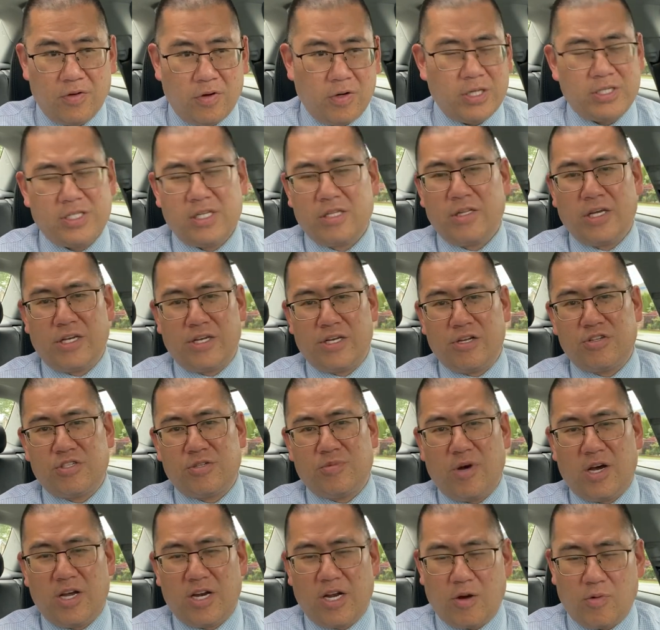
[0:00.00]
Oh, I sound like Nils
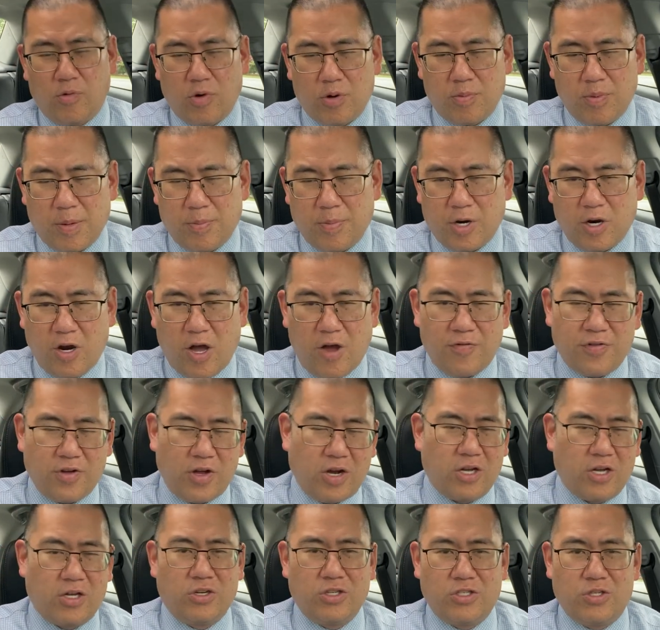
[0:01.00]
Aman. I work my butt off,
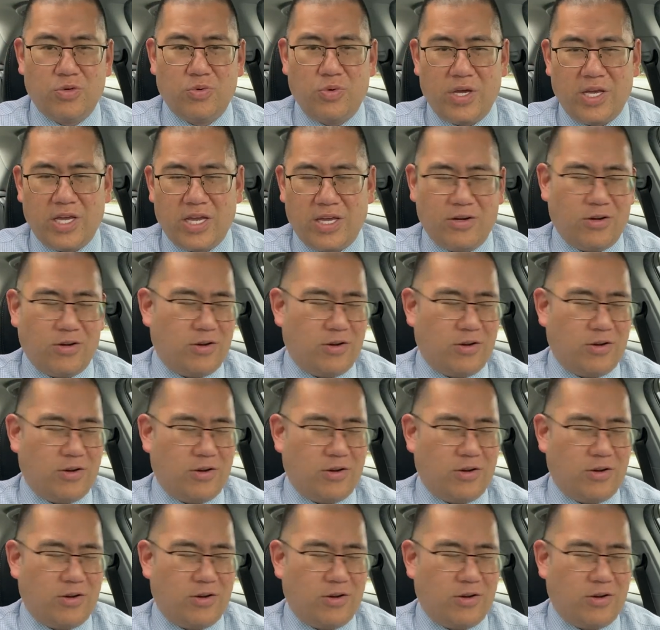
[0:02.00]
got a good two-way game.